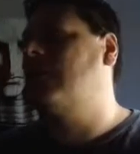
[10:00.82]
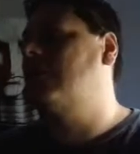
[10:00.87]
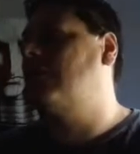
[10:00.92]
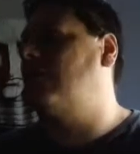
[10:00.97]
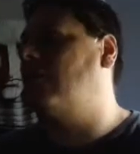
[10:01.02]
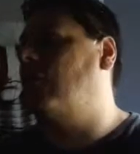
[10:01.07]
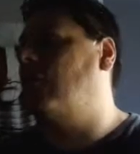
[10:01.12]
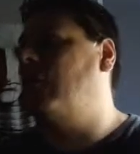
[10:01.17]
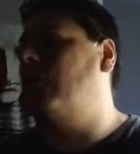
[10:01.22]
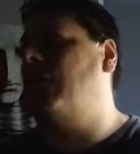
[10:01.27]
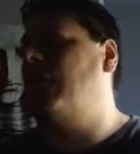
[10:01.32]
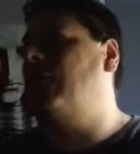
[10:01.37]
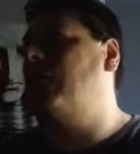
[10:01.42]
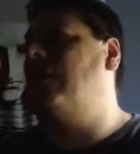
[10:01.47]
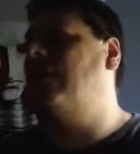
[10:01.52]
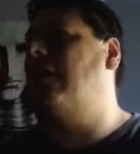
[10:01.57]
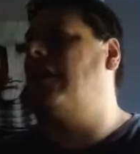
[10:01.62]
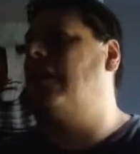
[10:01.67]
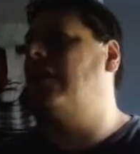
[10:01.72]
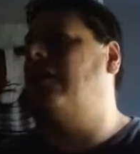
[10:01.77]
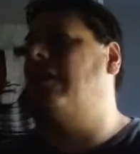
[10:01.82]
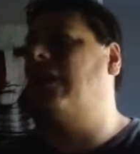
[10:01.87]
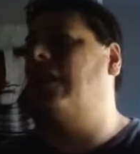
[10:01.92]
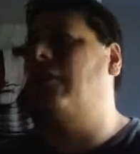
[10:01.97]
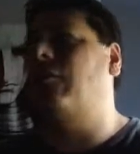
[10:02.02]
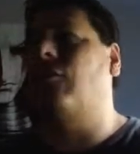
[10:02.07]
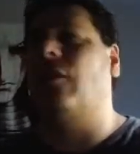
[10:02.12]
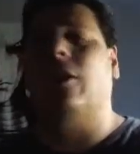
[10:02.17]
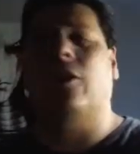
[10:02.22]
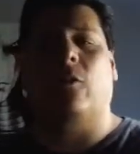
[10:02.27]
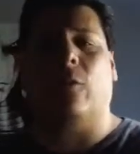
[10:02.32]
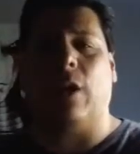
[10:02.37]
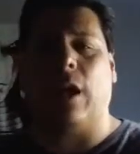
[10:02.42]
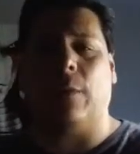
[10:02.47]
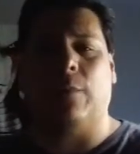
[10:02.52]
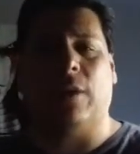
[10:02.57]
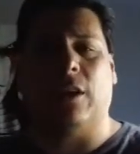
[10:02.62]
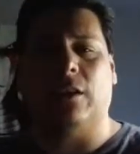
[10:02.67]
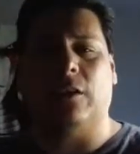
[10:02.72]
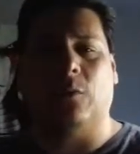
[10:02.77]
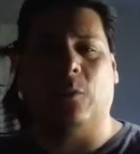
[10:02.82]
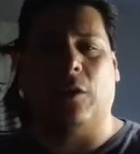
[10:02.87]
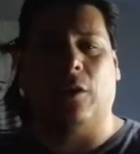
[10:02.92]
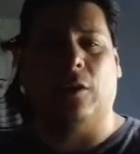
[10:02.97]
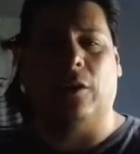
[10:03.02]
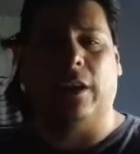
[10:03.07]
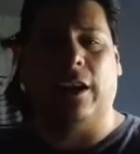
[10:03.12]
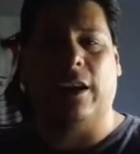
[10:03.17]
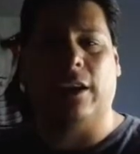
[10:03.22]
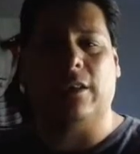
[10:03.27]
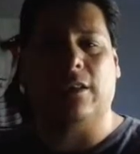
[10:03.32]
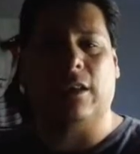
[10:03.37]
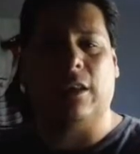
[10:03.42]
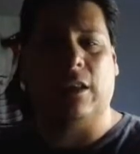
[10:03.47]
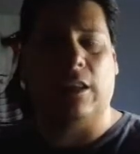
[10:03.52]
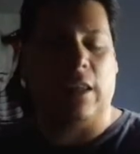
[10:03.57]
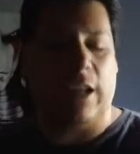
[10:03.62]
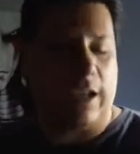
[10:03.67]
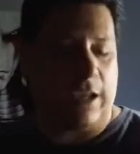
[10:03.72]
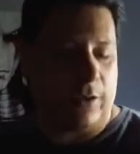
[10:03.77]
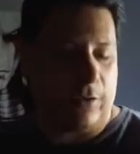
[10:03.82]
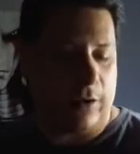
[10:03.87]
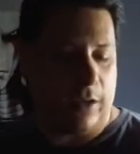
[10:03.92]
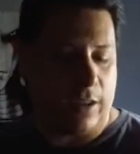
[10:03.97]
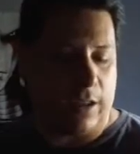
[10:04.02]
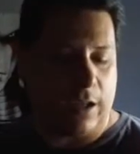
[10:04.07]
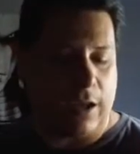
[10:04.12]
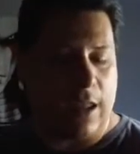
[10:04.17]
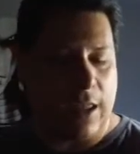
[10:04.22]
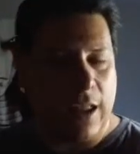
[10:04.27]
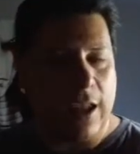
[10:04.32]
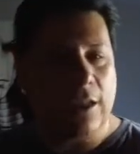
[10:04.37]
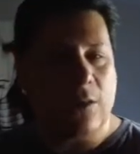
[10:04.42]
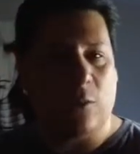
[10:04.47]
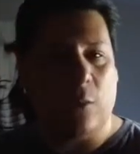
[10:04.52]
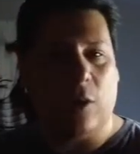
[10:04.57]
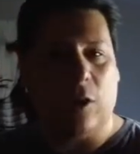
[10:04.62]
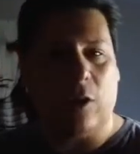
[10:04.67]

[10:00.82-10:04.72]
So I'm definitely not like trying to crap on Tomorrowland because I didn't like it or anything. I liked